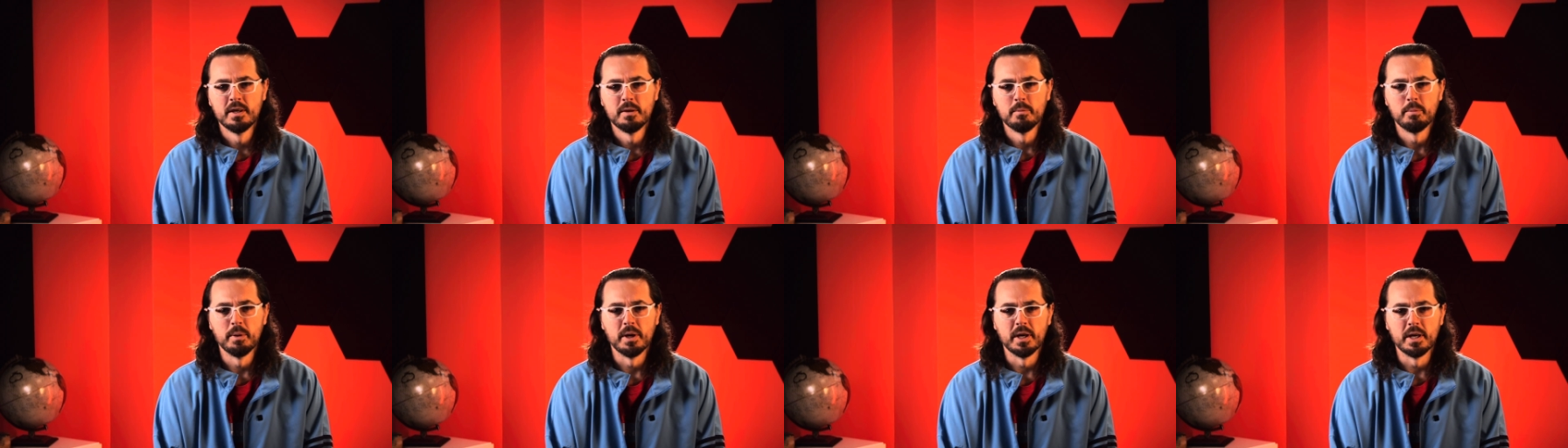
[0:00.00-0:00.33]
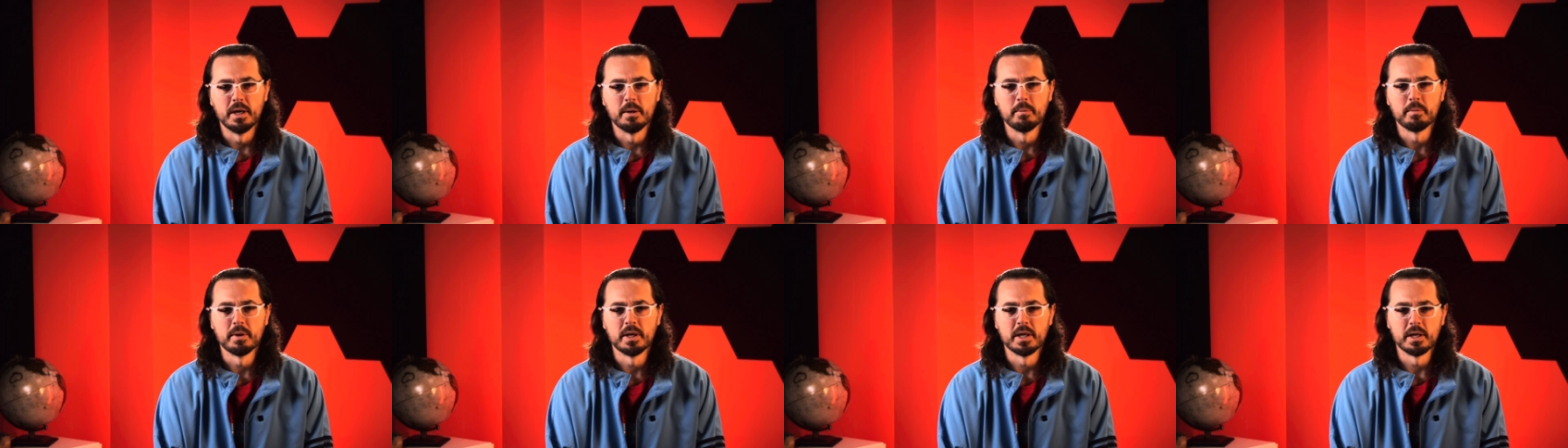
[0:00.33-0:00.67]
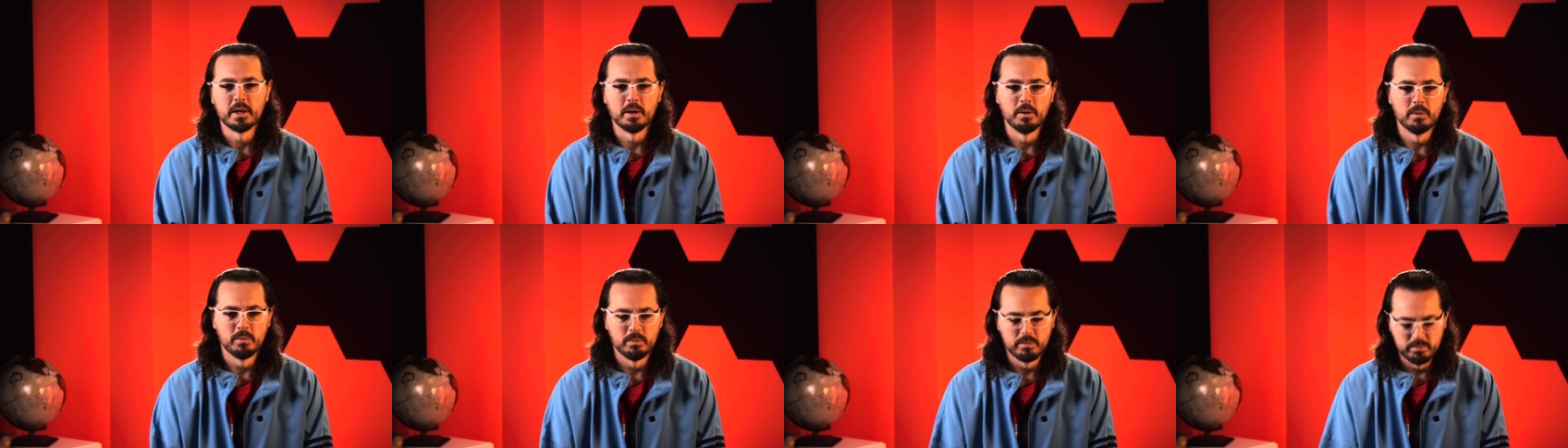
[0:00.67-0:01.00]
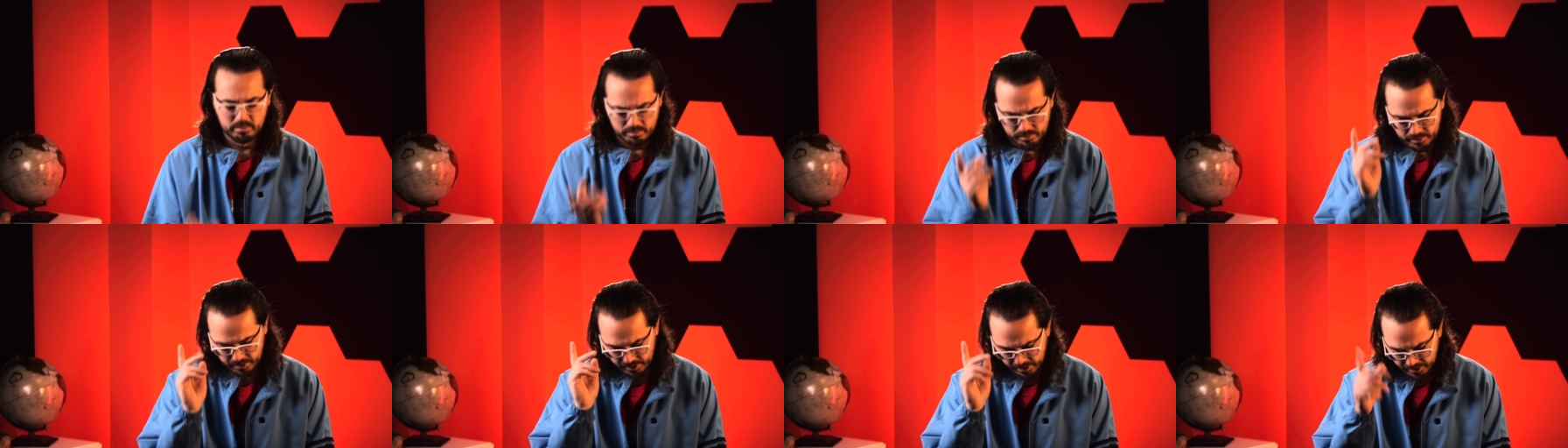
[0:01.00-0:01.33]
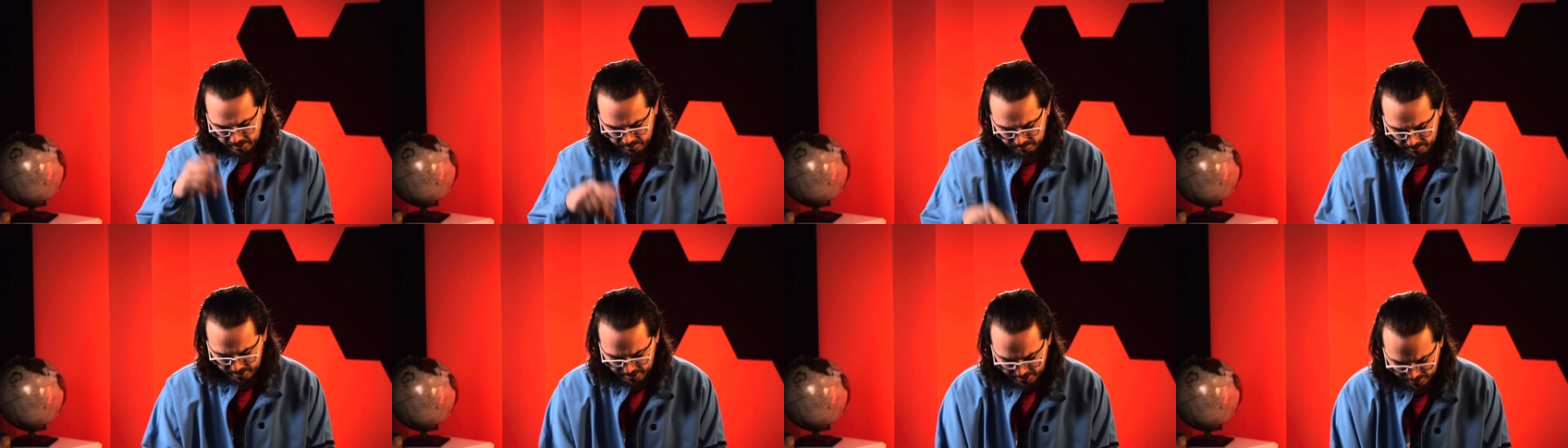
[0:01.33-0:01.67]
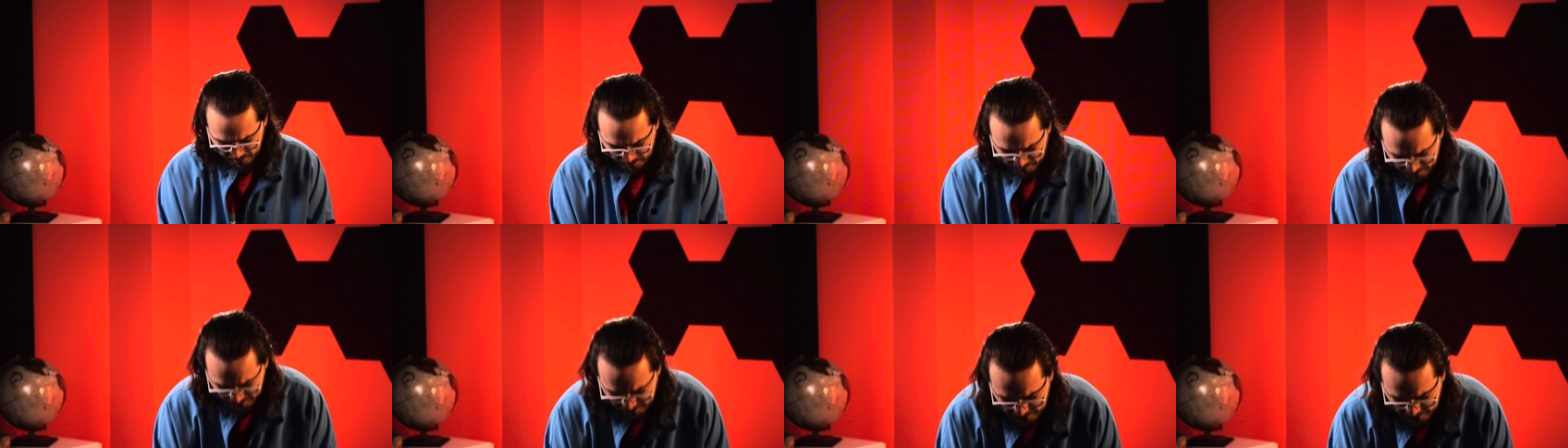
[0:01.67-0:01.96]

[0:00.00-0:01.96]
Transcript: but I'm gonna go look at the video and